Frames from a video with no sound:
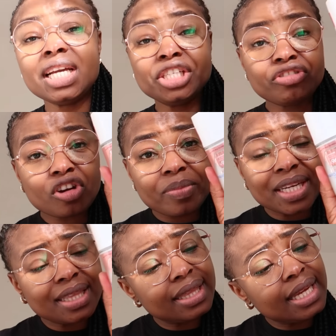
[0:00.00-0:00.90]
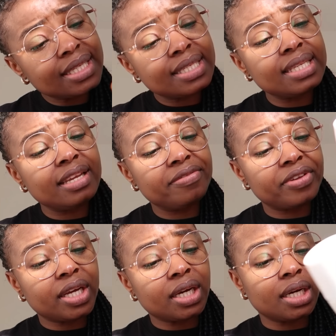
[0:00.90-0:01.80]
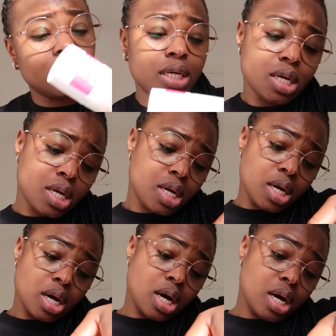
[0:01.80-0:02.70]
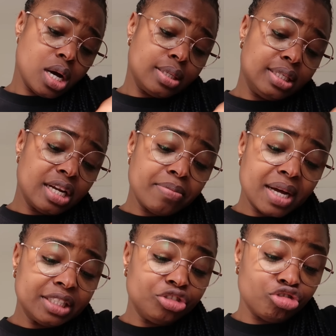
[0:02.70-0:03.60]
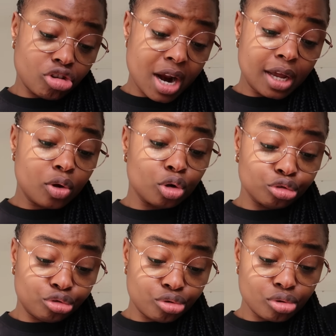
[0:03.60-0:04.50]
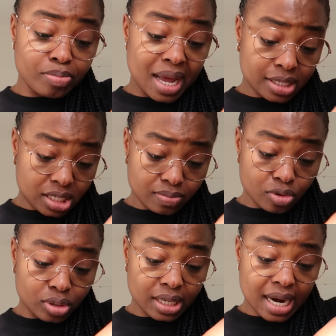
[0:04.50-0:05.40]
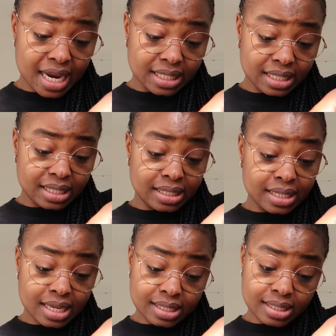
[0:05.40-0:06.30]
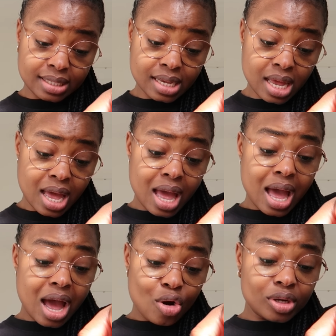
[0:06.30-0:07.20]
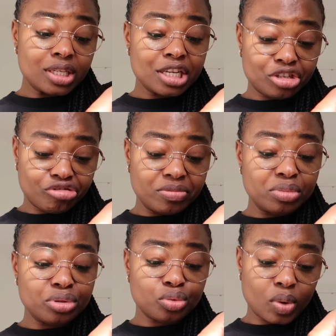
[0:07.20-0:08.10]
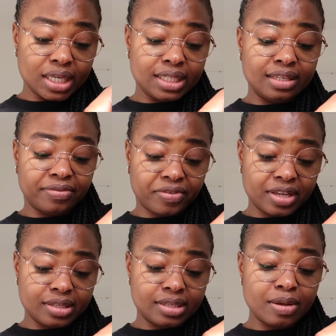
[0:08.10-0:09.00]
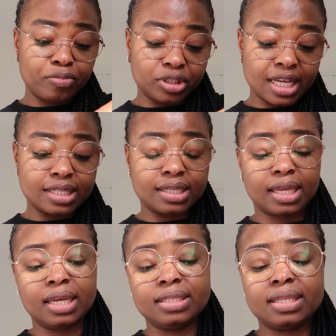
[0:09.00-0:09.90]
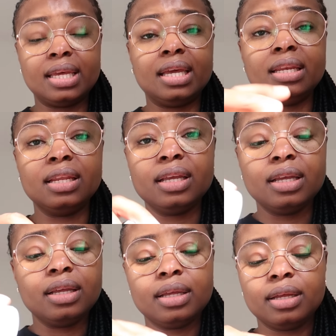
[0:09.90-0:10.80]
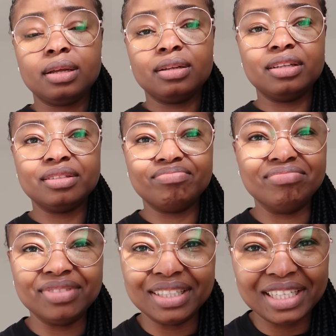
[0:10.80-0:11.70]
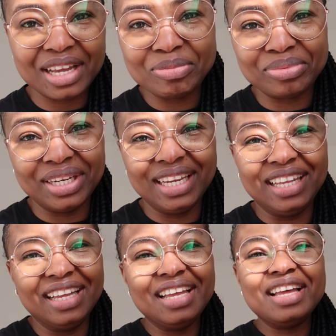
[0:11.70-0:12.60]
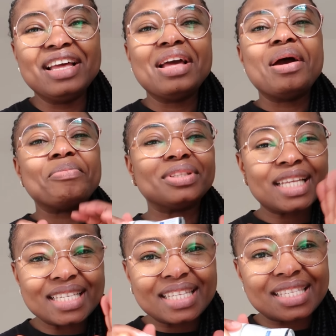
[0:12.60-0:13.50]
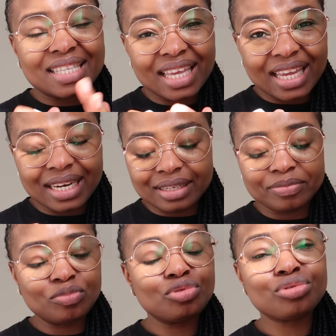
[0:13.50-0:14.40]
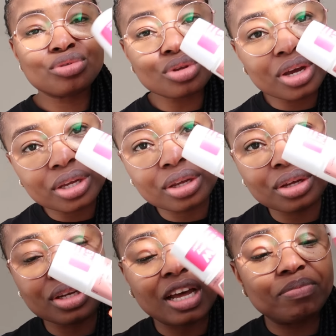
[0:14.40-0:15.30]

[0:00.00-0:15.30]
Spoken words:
She recommended this Nivea Derma Dry Control Maximum 96 hours extreme sweat defense. Say protect the skin. Did I open it? Protect the skin. So good.